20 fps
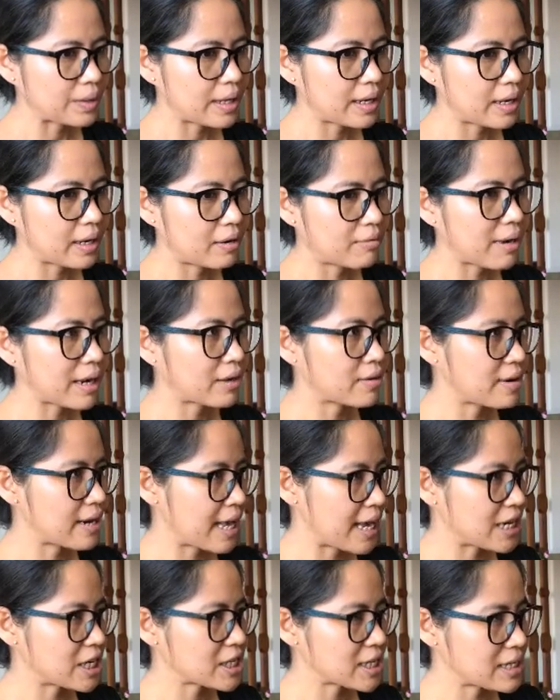the
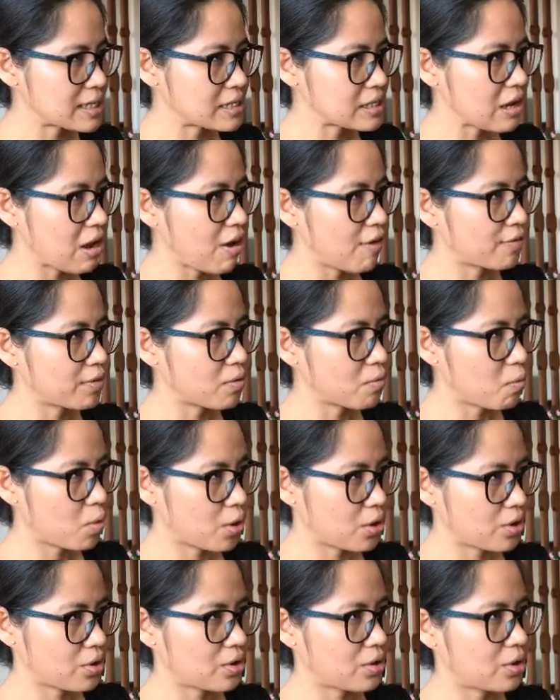regulations of the
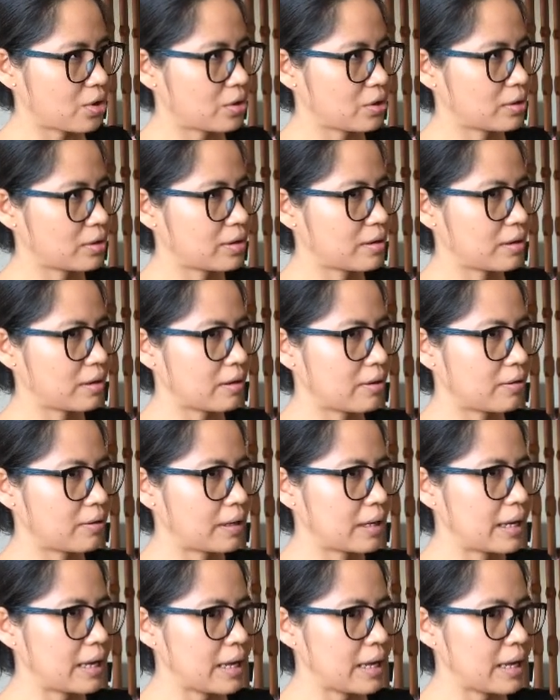water you know